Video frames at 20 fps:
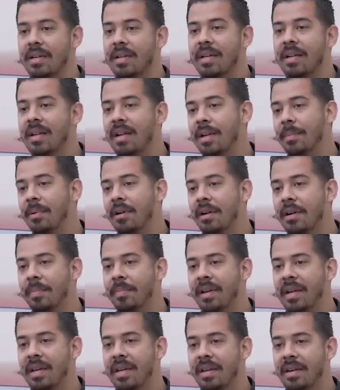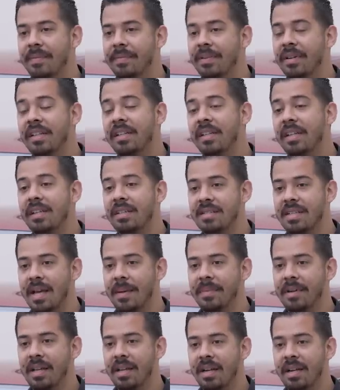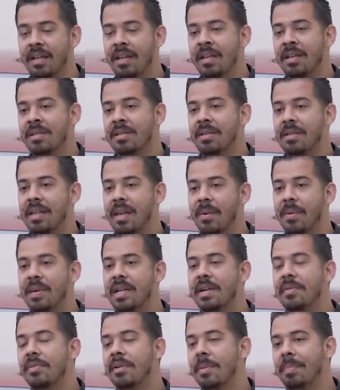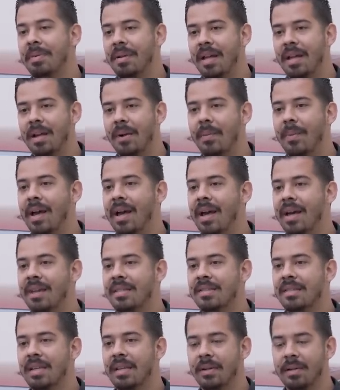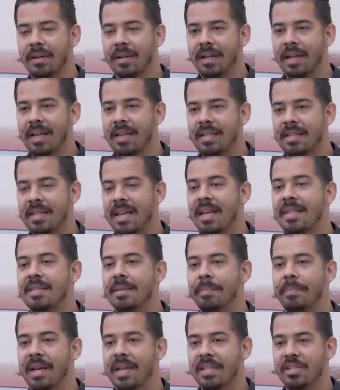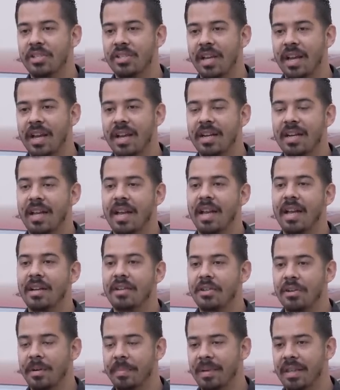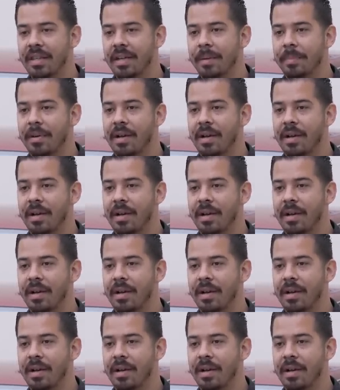ahead and clay bar your paint and fully decontaminate it so that whenever you apply a wax, sealant, or glaze, it has the best shine and durability